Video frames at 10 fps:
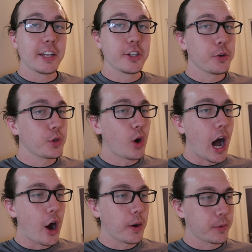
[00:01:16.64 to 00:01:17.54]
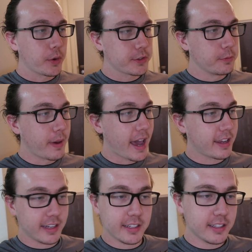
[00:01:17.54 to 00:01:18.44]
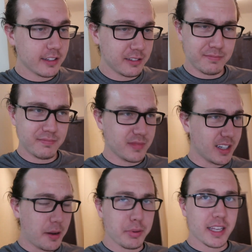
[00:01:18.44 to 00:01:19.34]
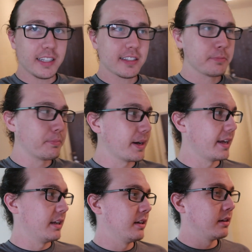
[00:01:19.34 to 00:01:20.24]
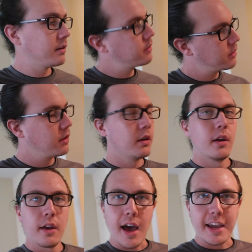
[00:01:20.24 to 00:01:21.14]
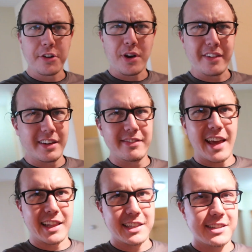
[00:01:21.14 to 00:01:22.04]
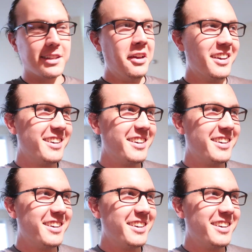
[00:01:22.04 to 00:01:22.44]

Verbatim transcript: I don't know how I'm going to back it into a place, but I can drive it, at least.